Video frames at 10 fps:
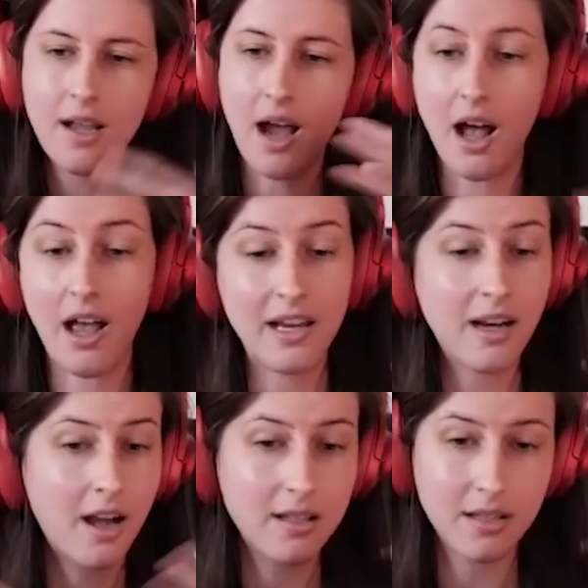uh, and it
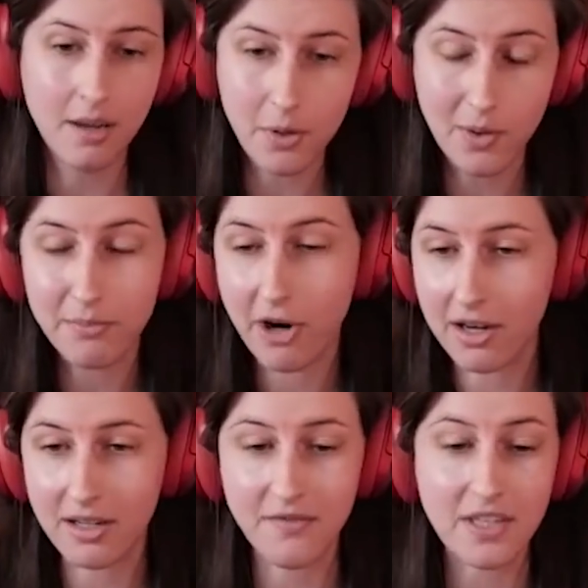got to number one
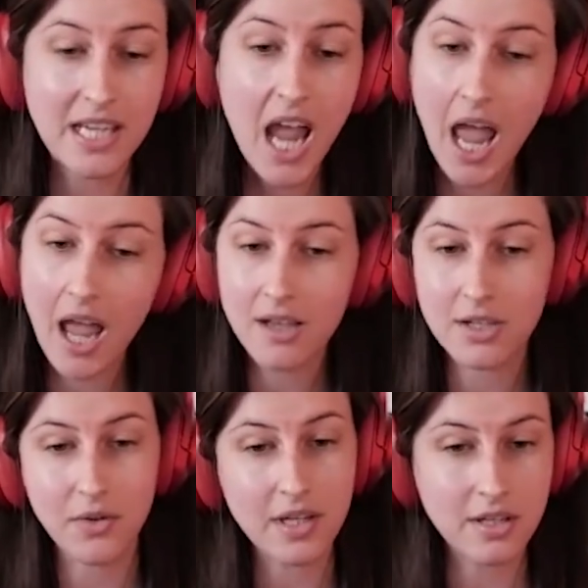product of the day.
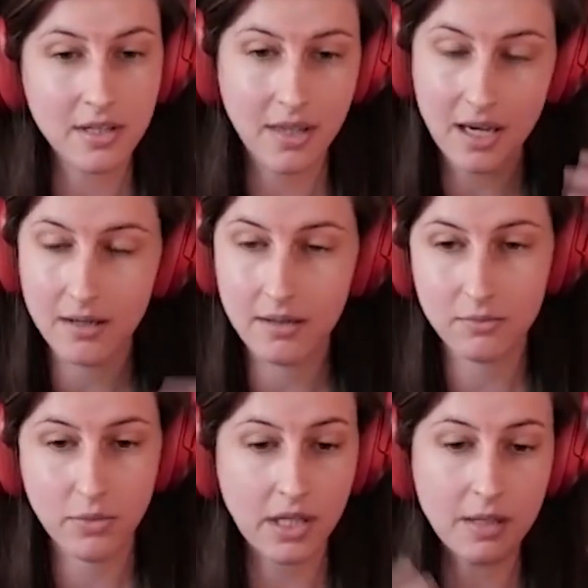So this like
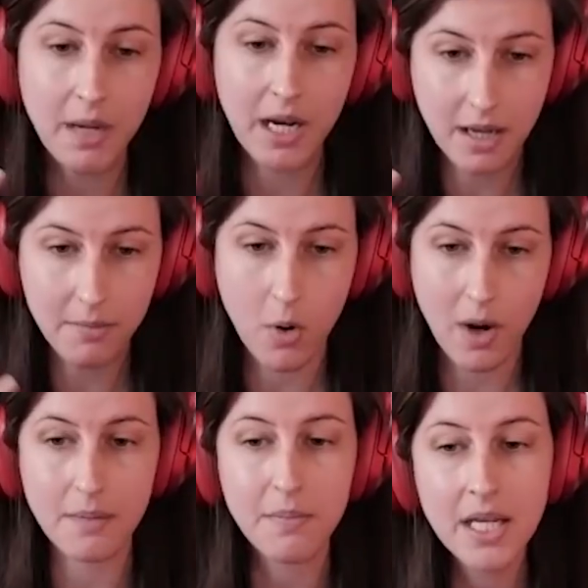really picked up
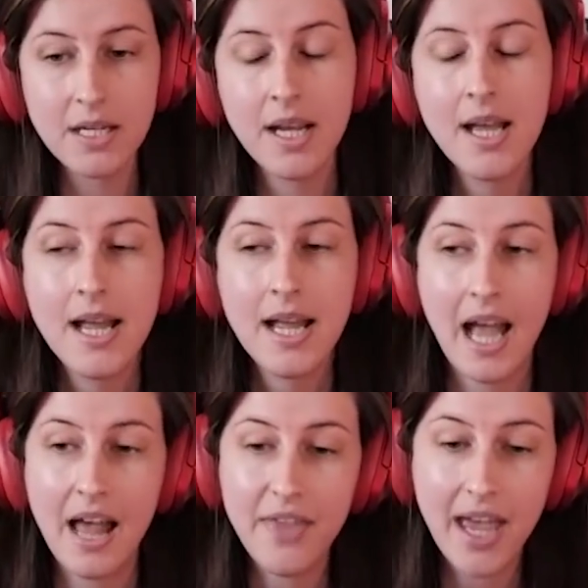quite a bit,
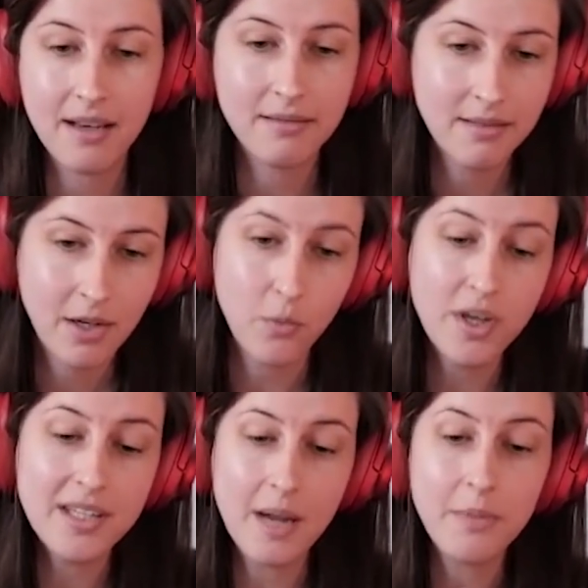and then
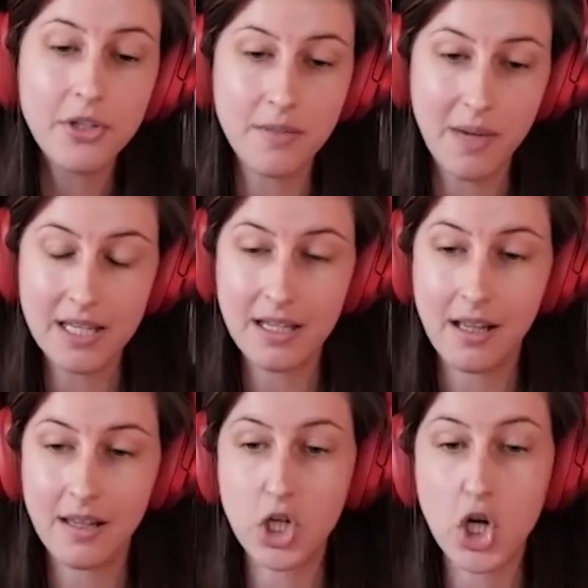was able to
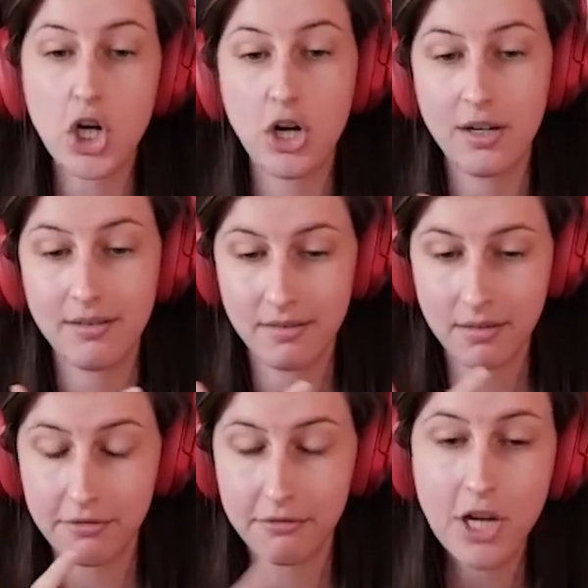basically turn
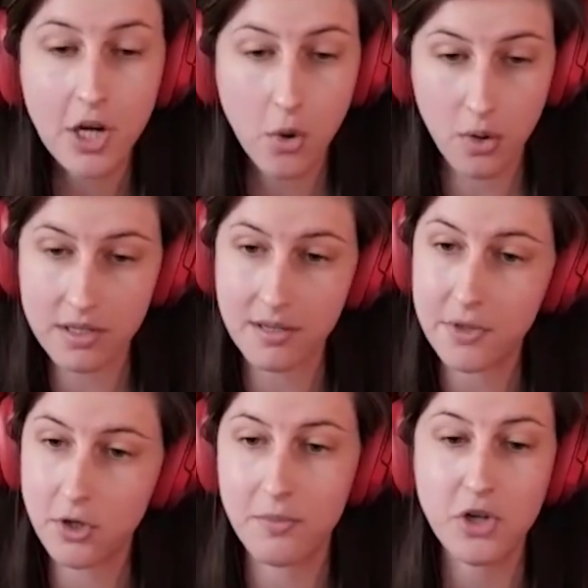the free course
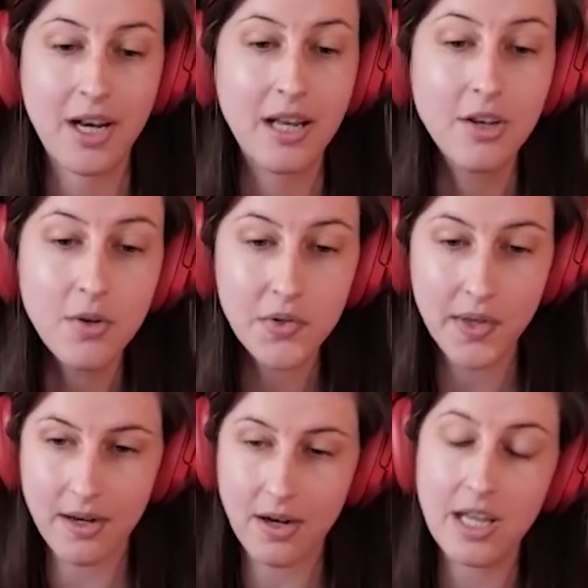subscription and
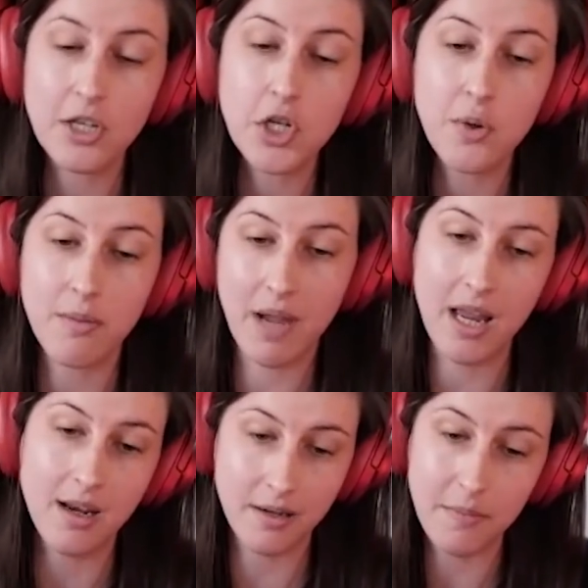newsletter into a
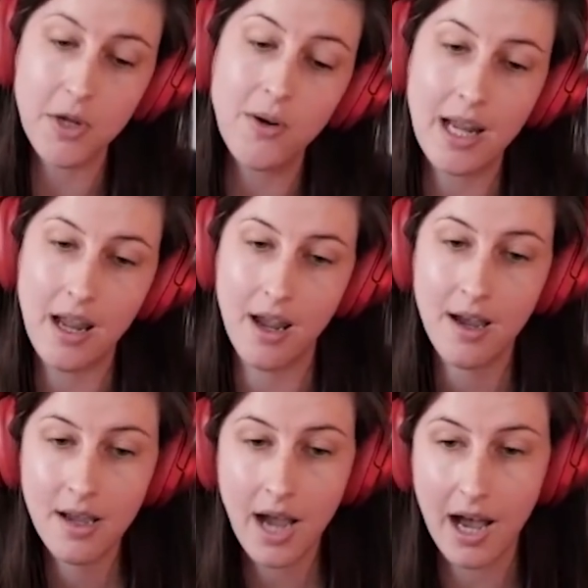paid community,
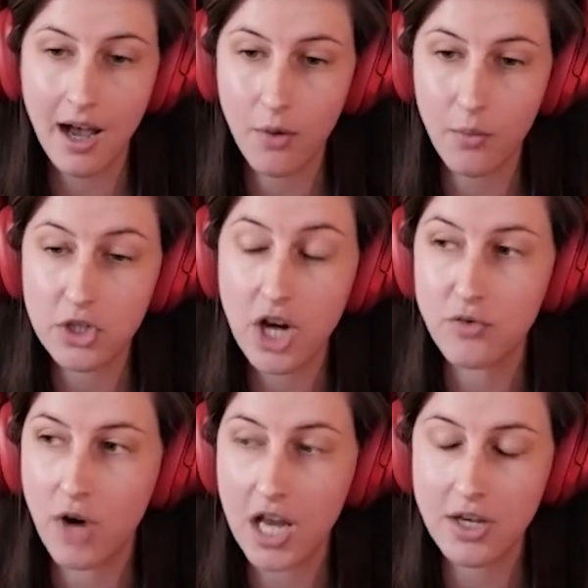uh, which I
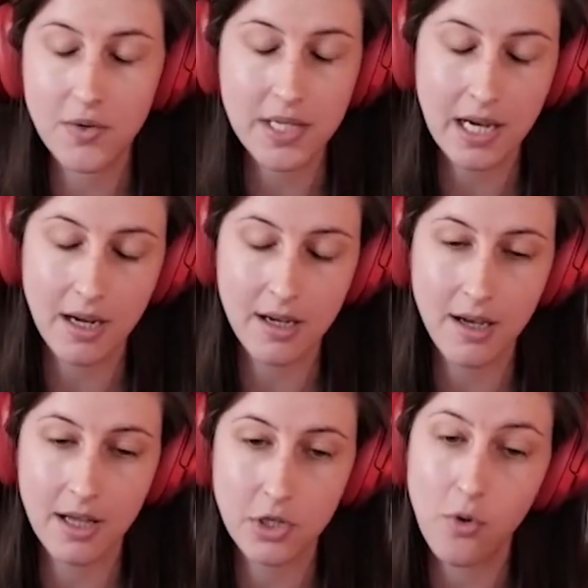run using
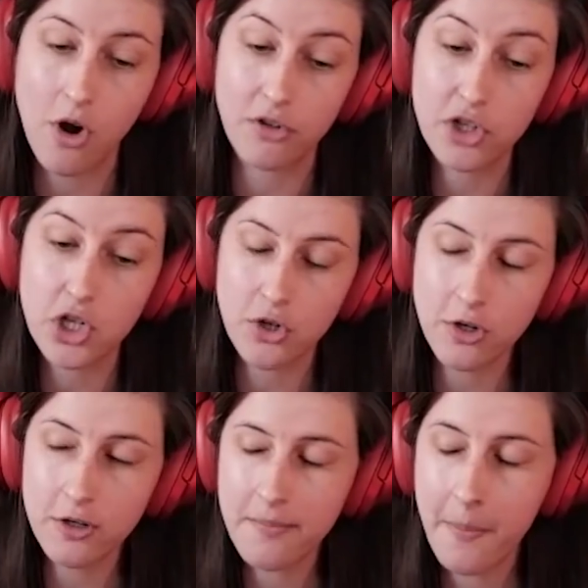a, a tool called
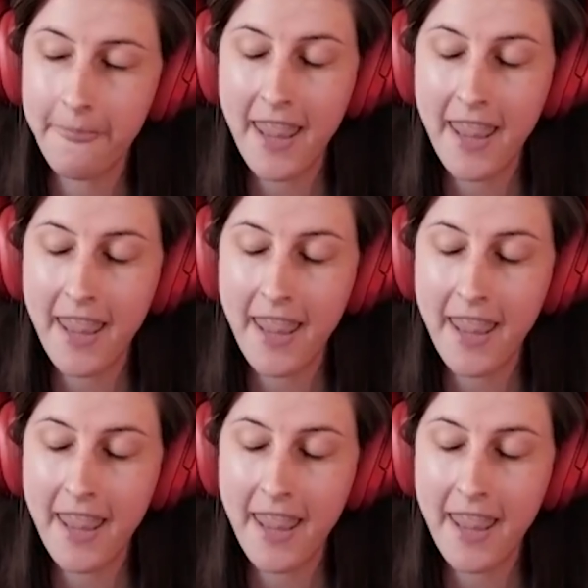Circle